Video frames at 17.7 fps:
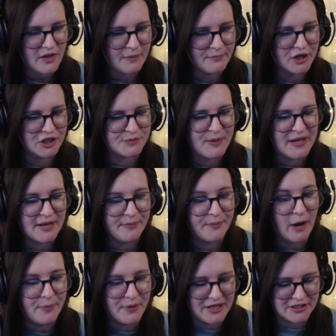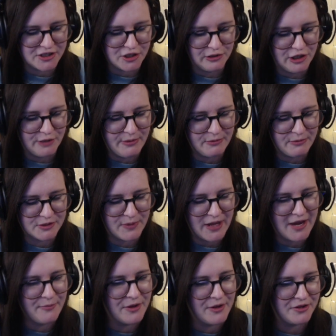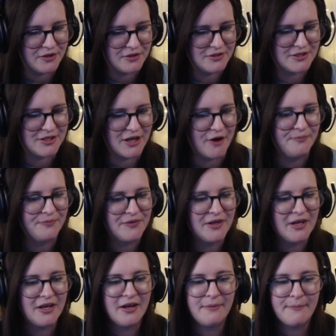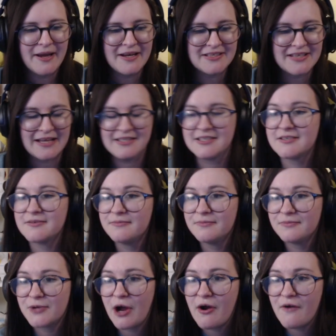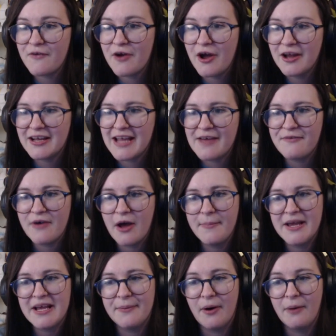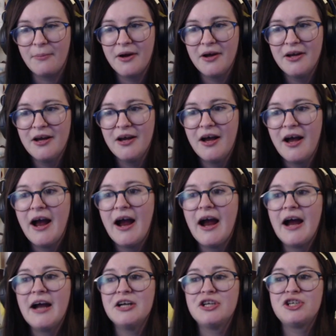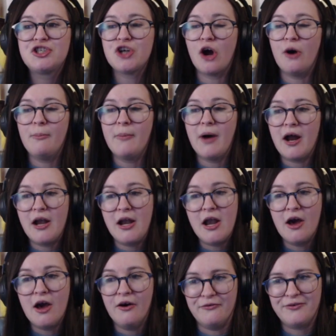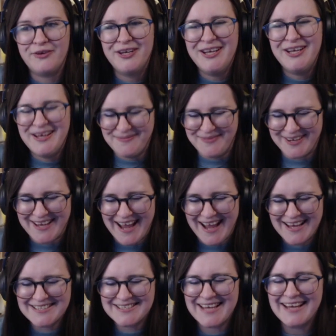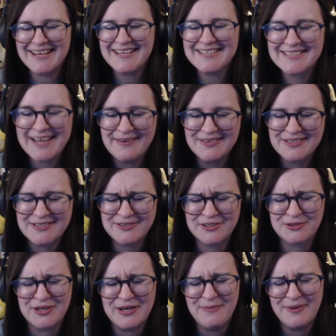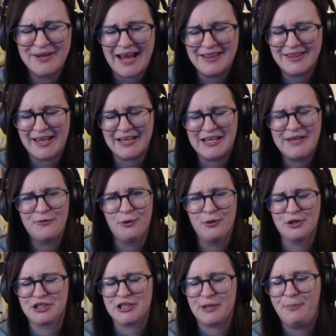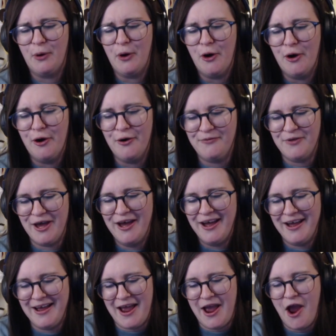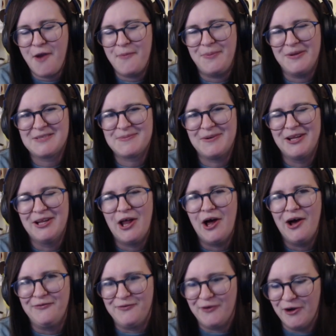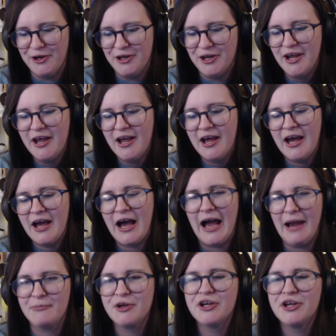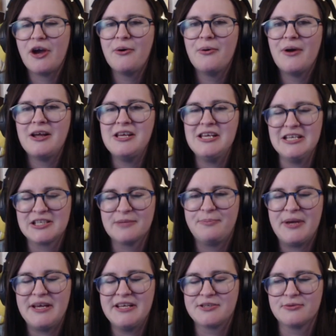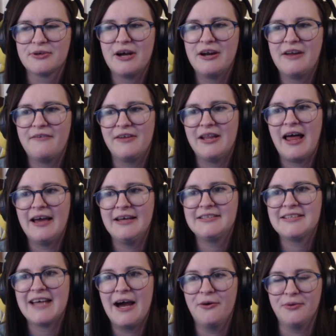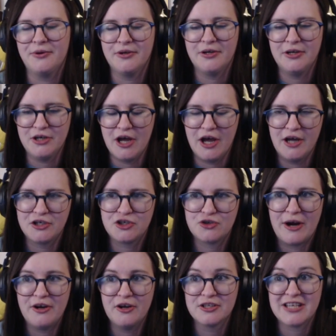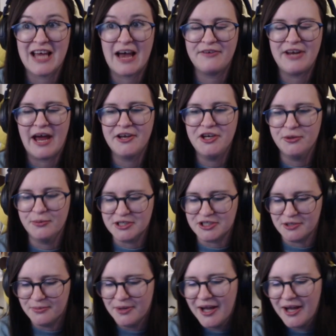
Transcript: because Pika Bob is who Lumi was playing with. So, makes sense. Go over and give Pika Bob some love. But guys, thank you so much for the stream again. Thank you for all the support. I hope it's been a lot of fun. I'm going to go eat some pizza and go and have a lie down and uh, try not to have an aneurysm.